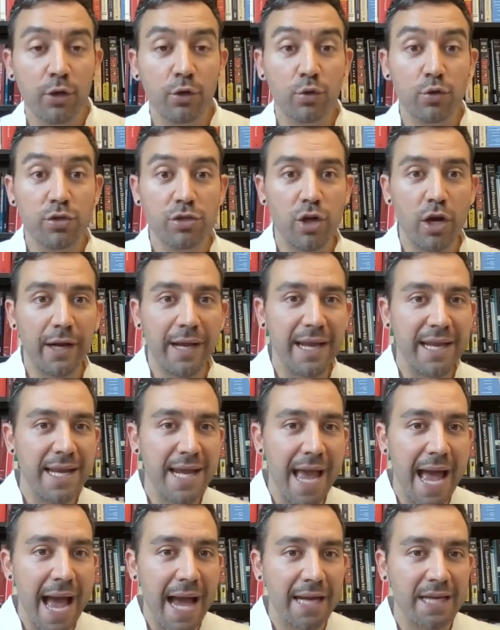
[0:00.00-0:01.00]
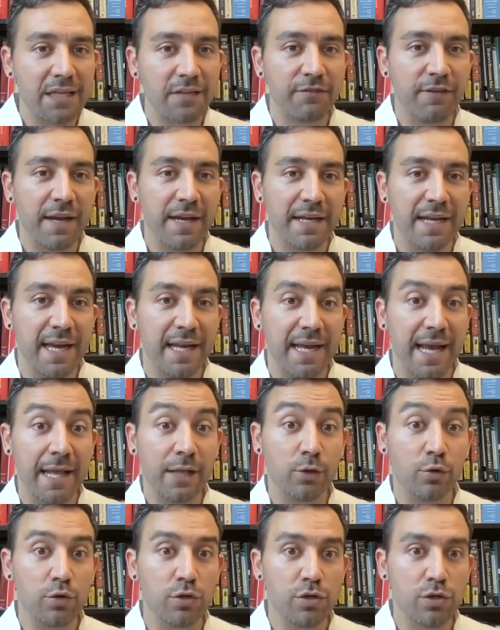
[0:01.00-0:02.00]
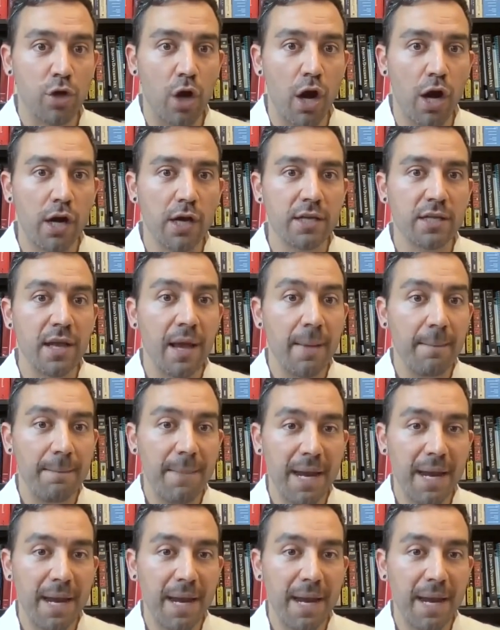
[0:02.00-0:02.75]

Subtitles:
to start getting activated and to start